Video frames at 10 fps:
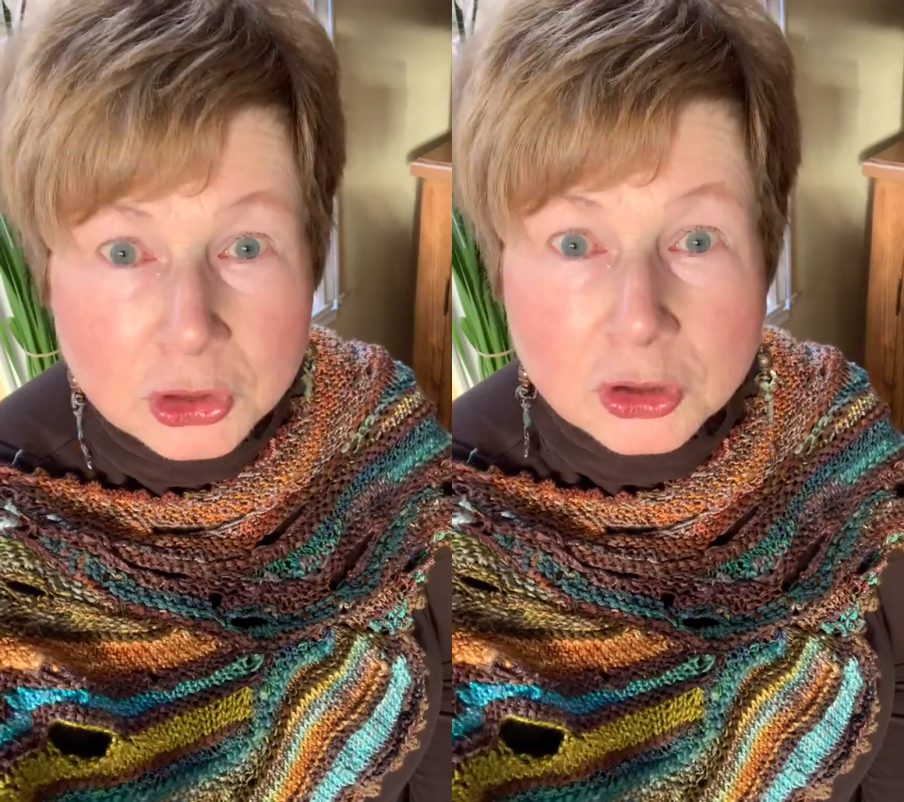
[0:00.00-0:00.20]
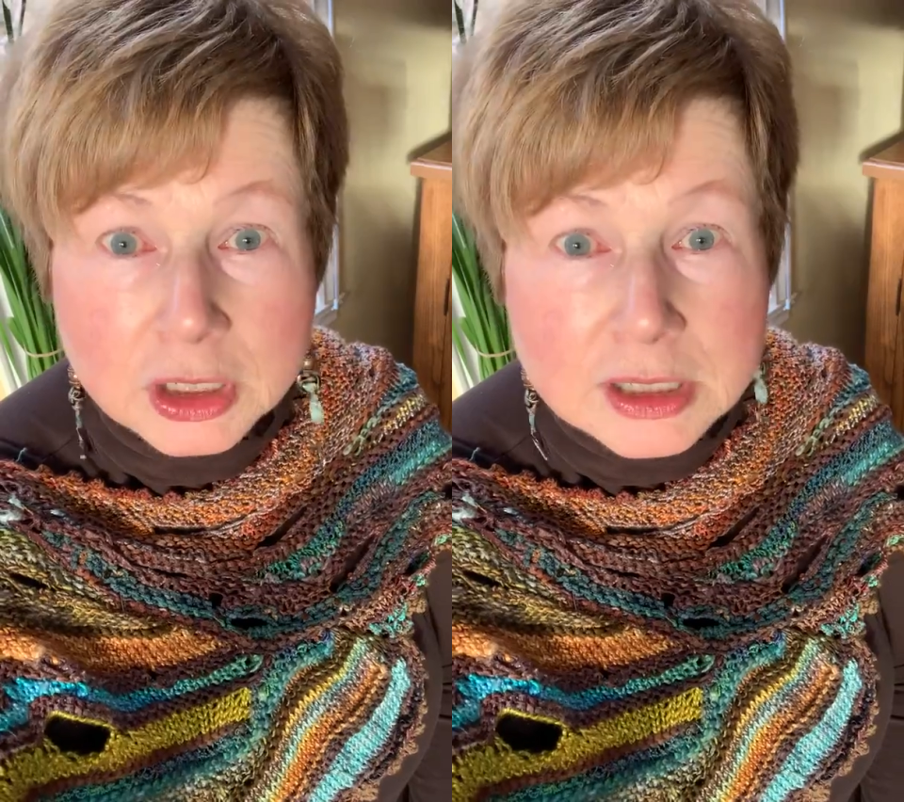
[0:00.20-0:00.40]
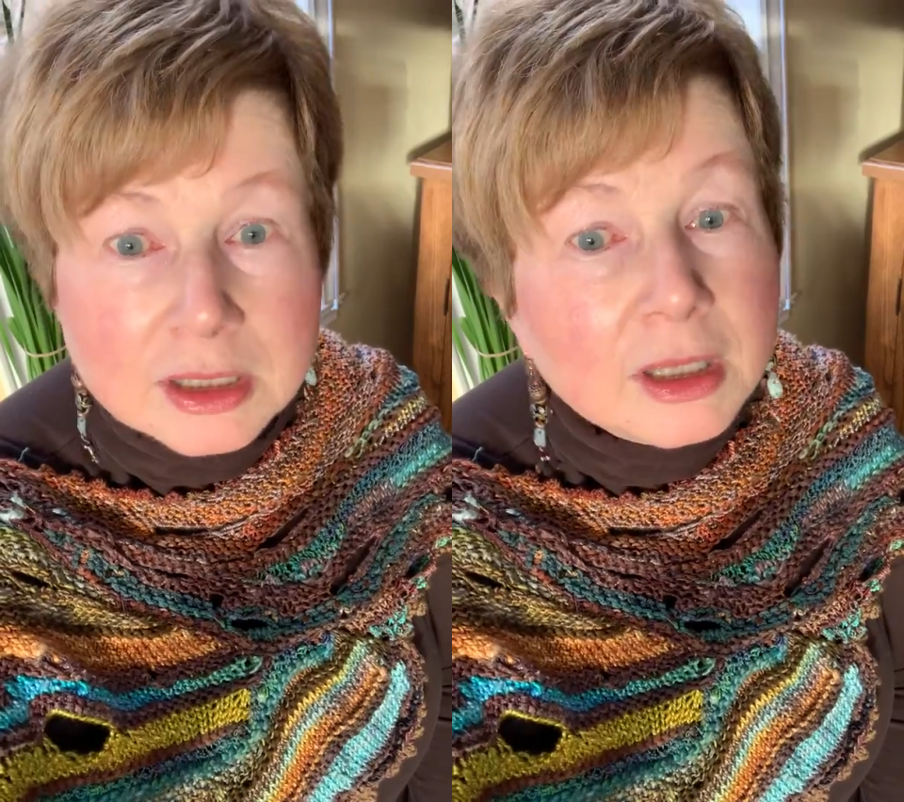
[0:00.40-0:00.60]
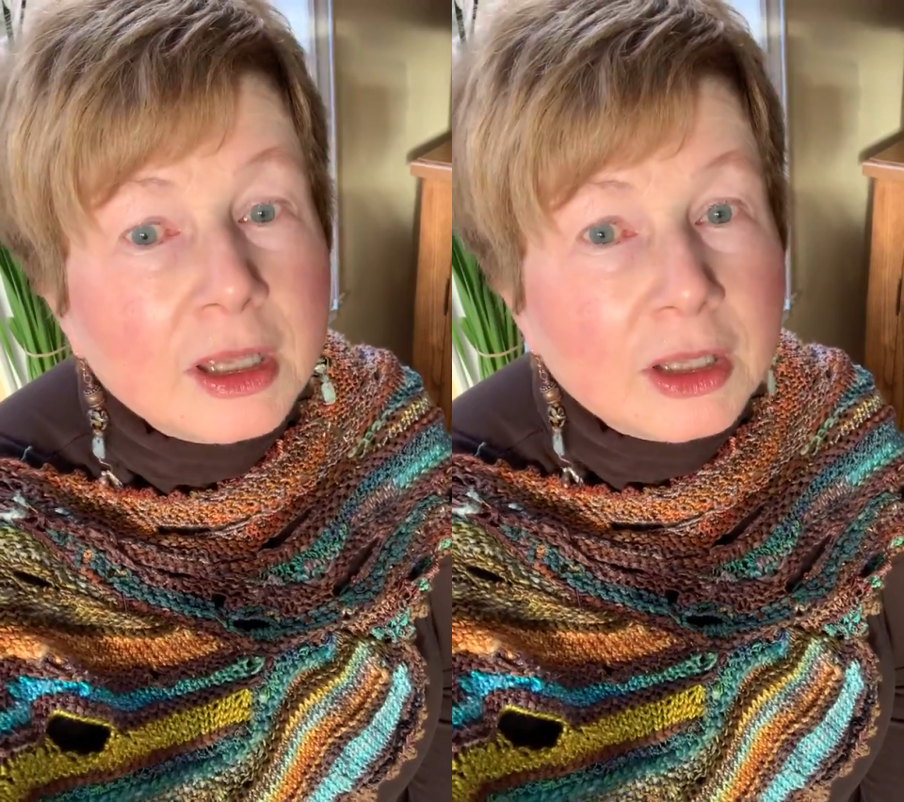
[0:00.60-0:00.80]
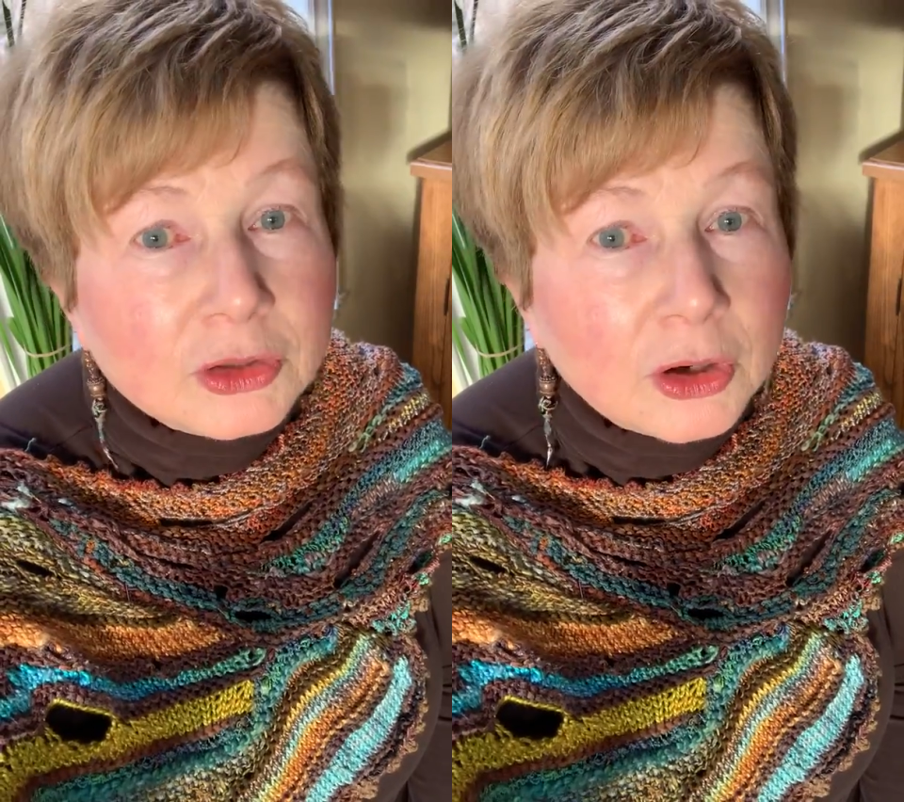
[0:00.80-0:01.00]
curious.
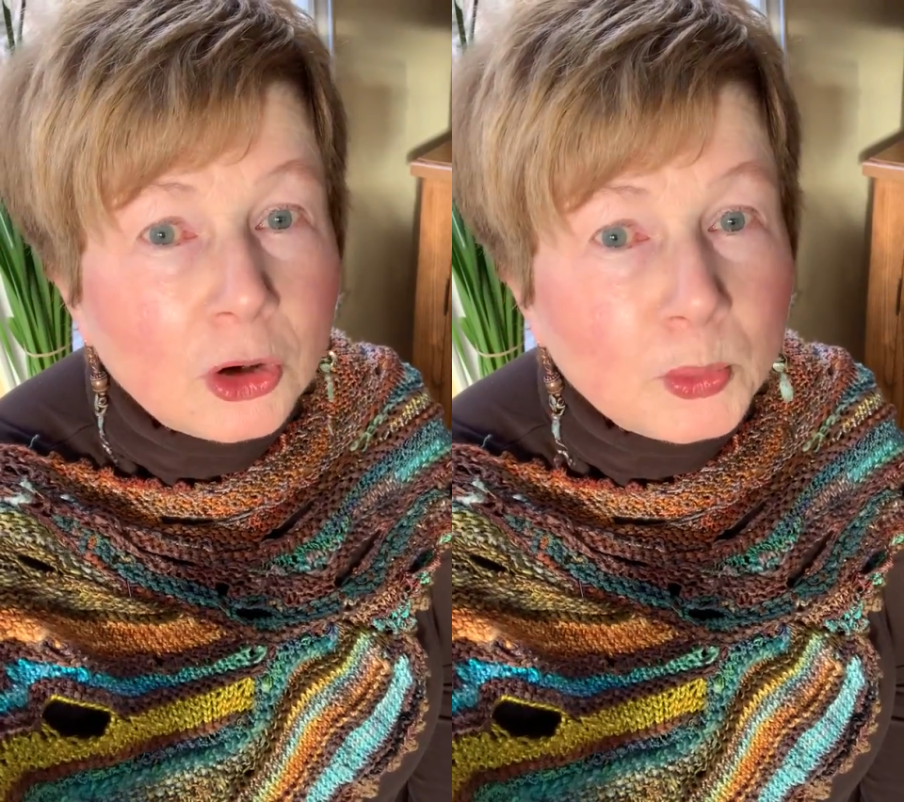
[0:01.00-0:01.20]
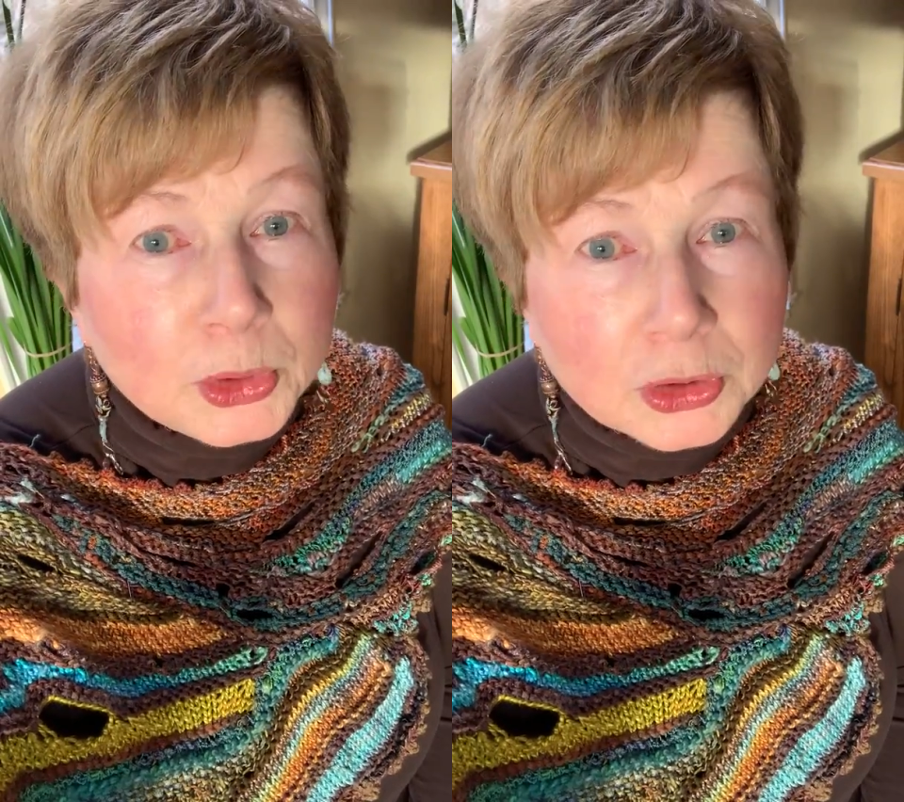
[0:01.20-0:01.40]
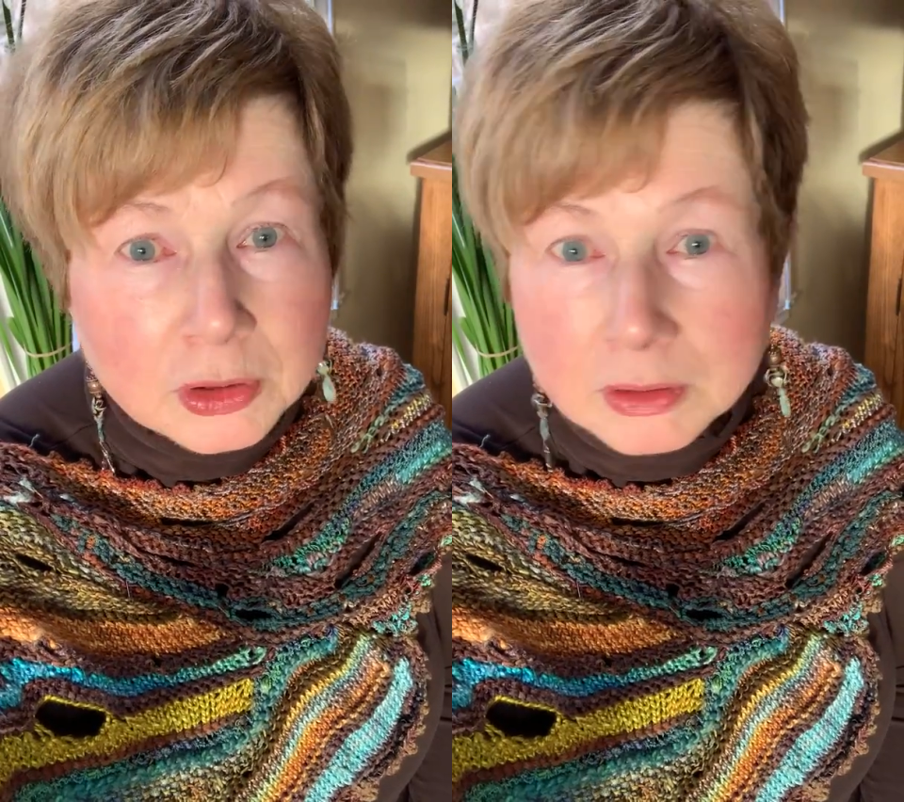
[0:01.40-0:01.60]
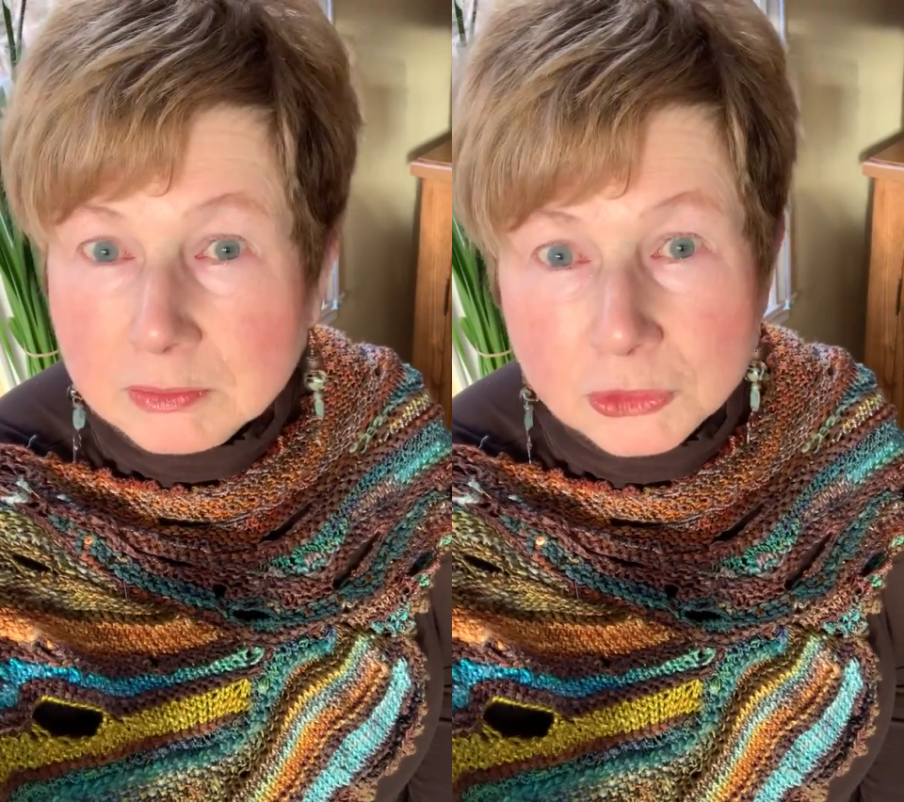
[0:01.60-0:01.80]
So I hope you're